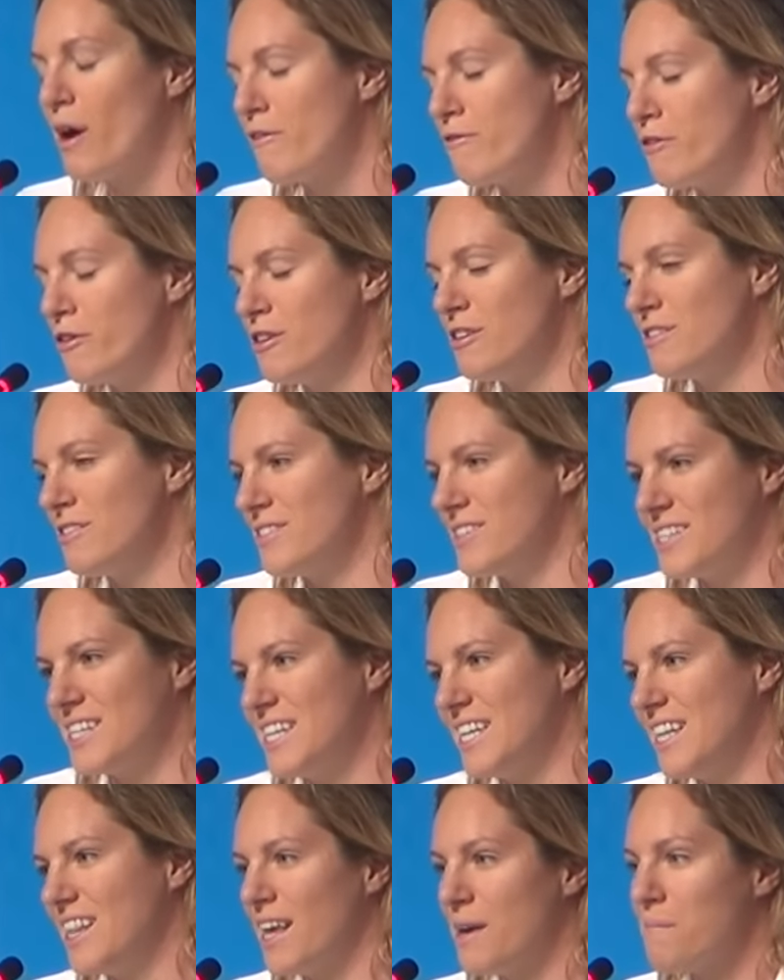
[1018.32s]

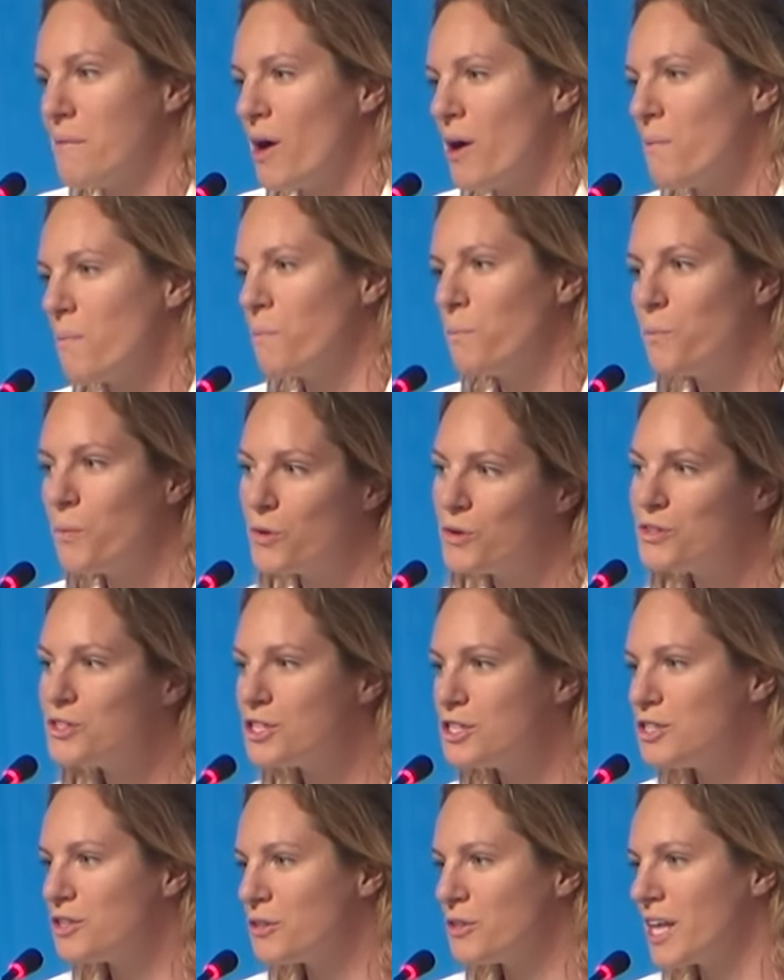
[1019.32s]
preferentially they might want
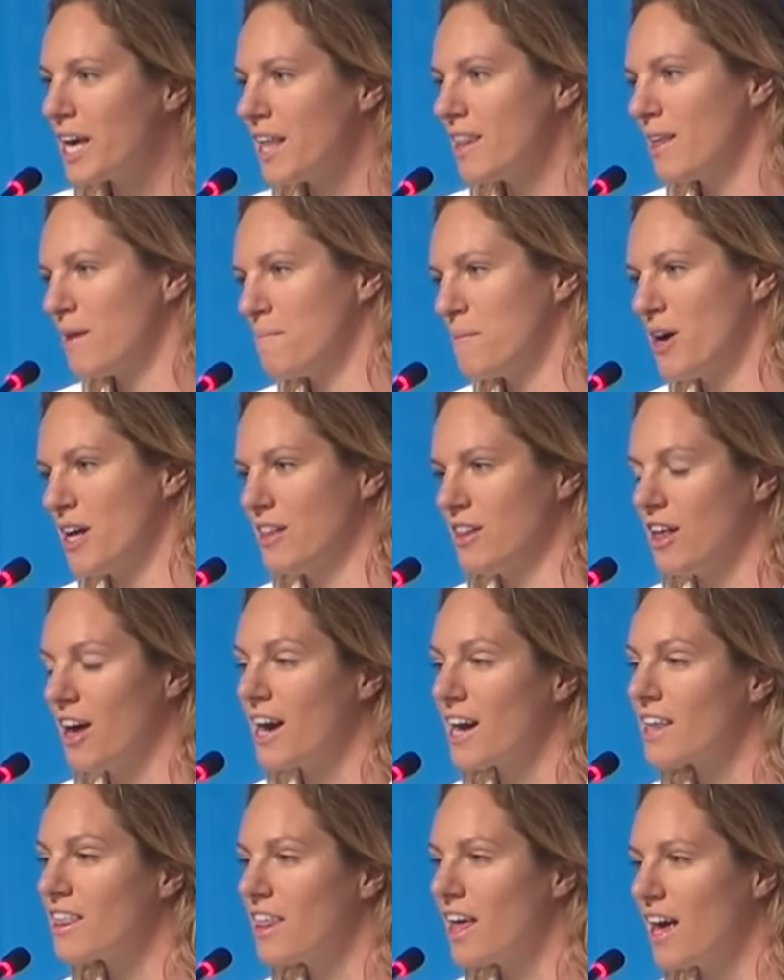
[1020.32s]
to do that, they might
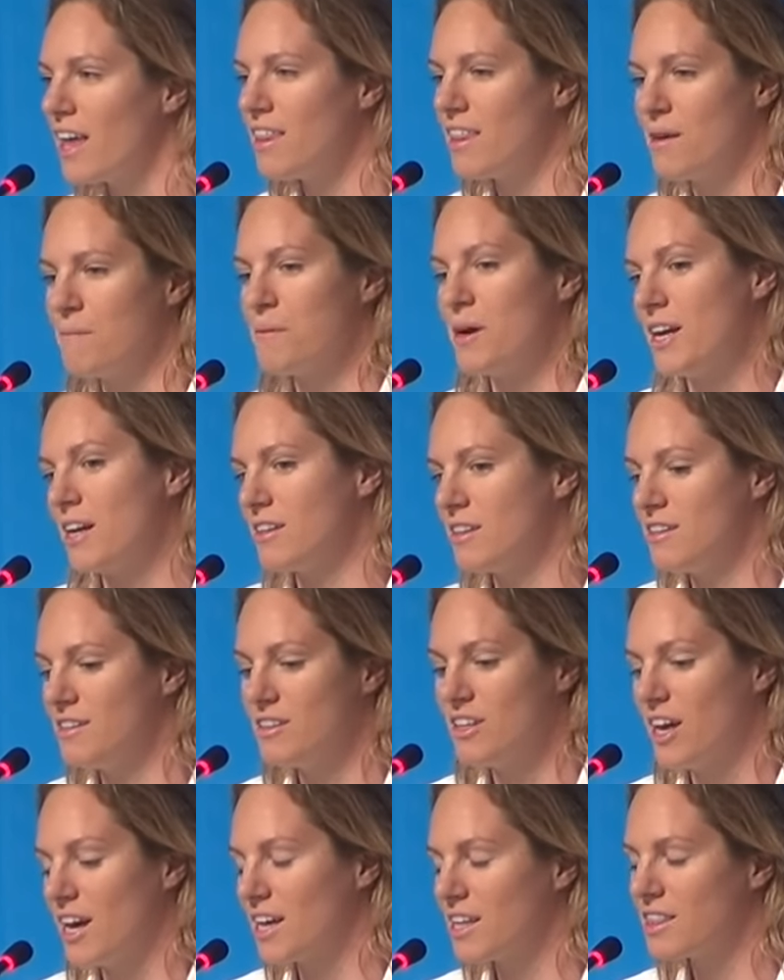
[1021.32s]
like that, they might
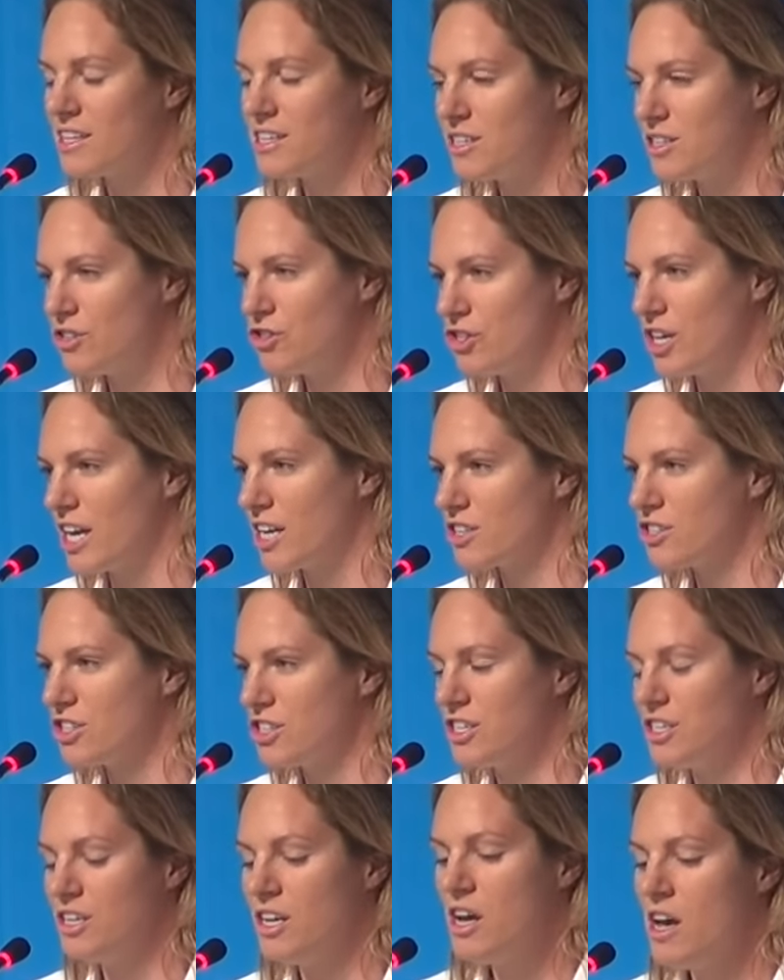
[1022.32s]
like the
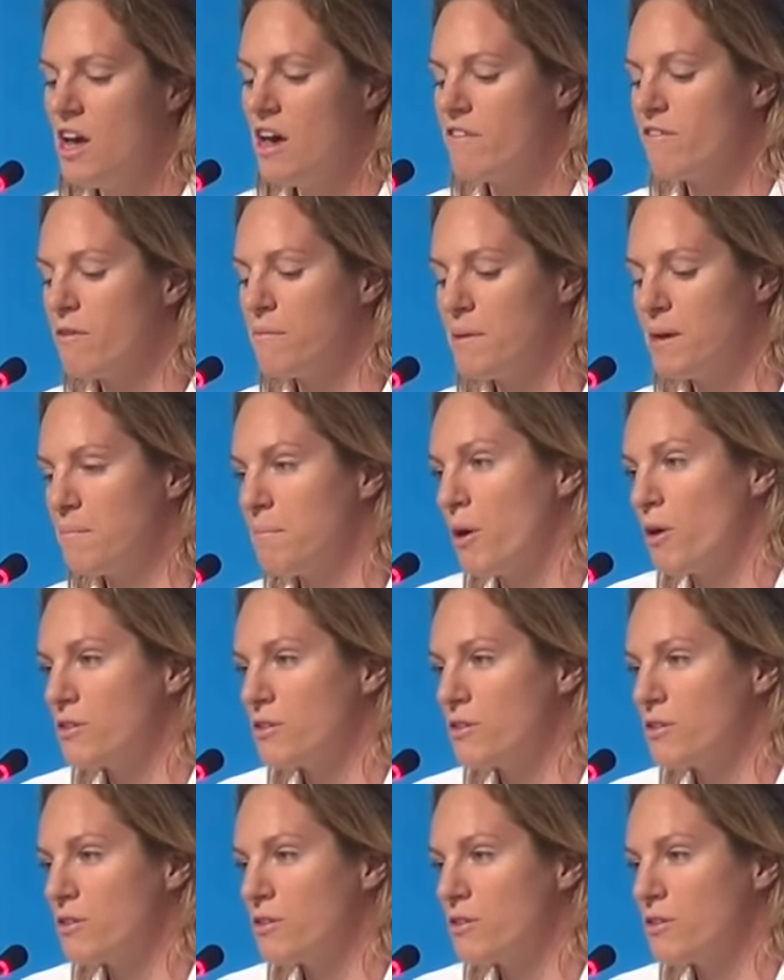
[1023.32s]
distraction. For me